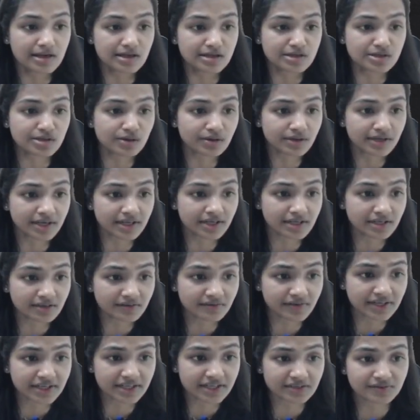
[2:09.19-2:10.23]
So here,
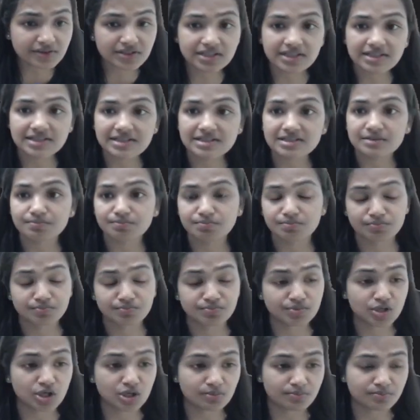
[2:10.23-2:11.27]
whenever there is a
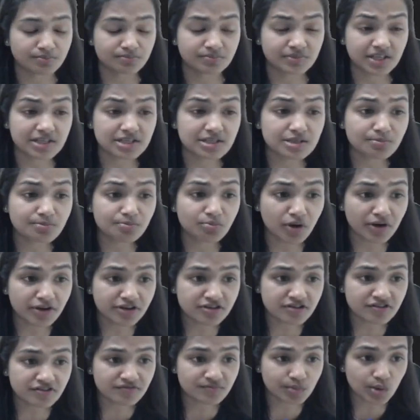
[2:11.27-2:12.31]

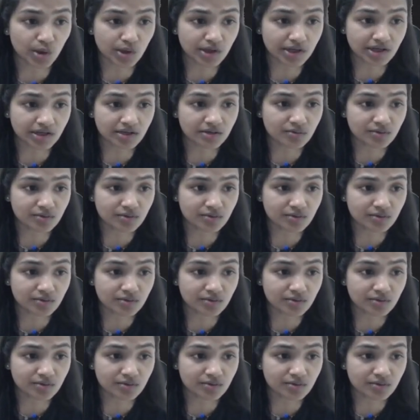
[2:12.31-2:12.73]
point of bonding,